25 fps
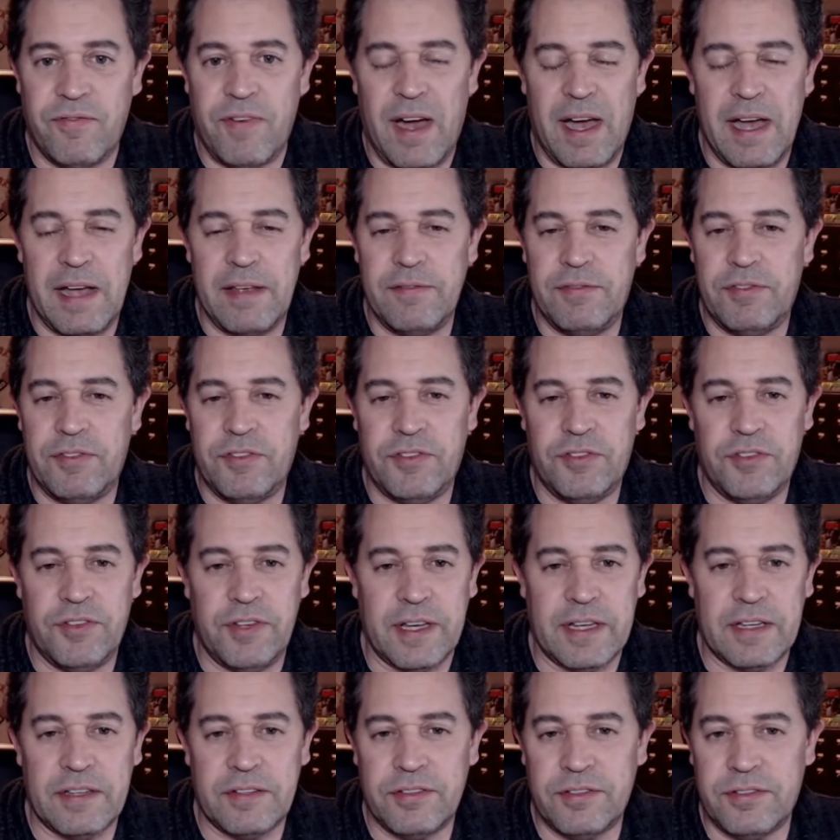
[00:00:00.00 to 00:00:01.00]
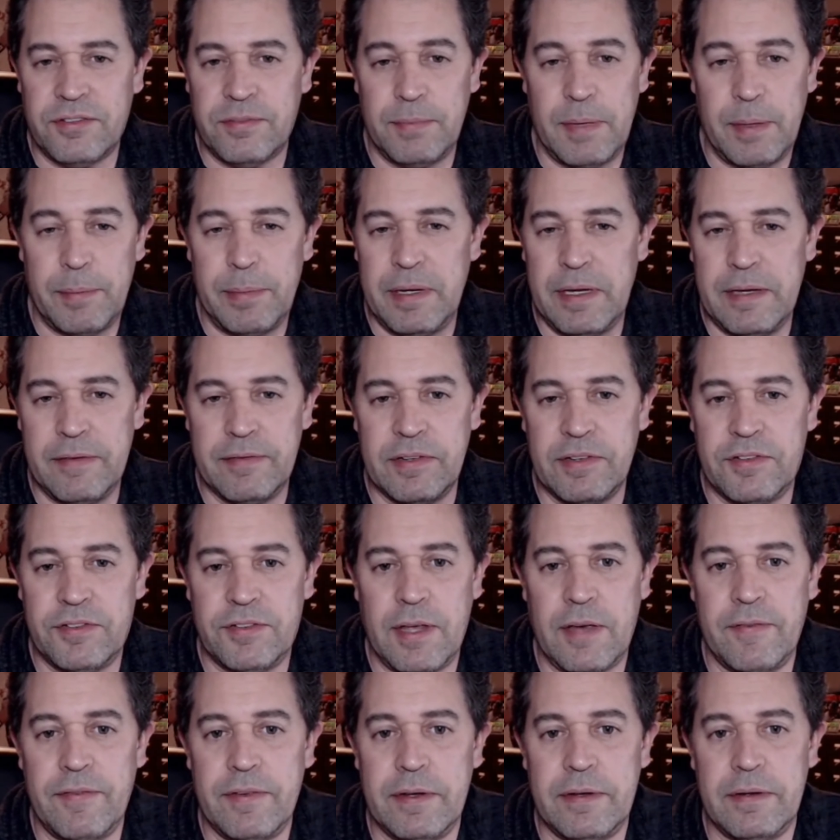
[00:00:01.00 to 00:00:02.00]
5, 6, maybe even
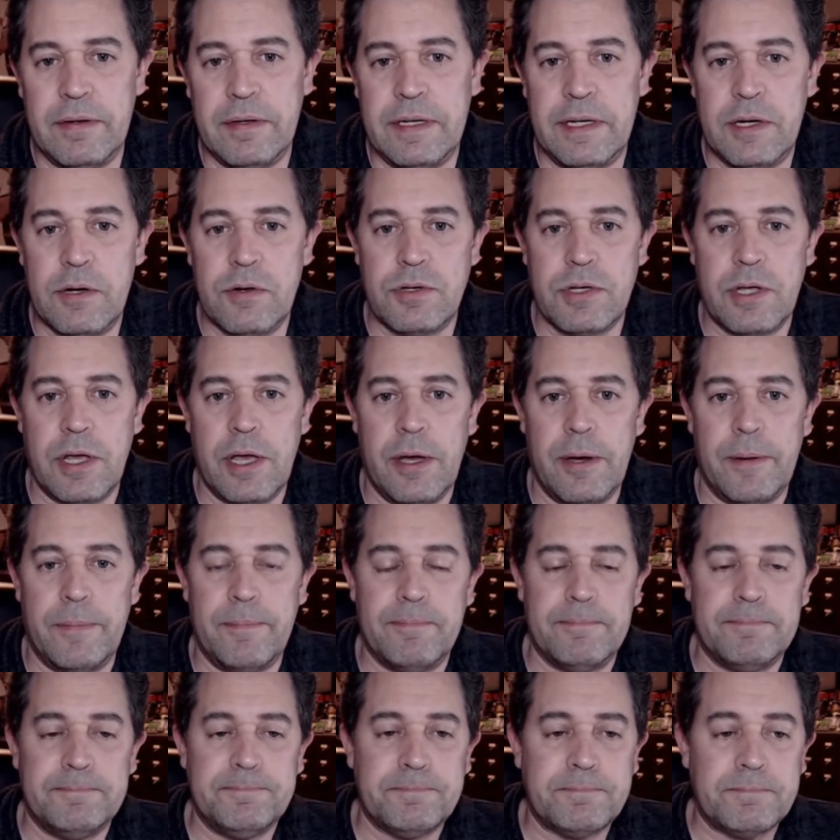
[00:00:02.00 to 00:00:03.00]
7 years ago,